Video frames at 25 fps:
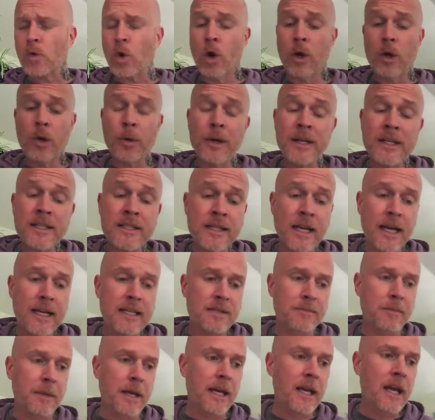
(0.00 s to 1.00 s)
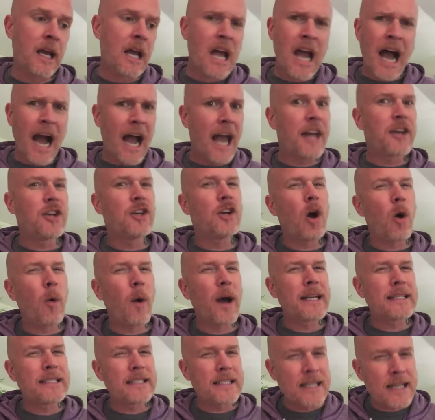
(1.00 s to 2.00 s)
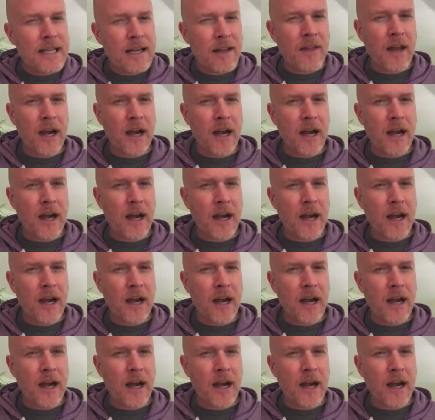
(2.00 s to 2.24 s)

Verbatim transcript: or criticize me. I had no idea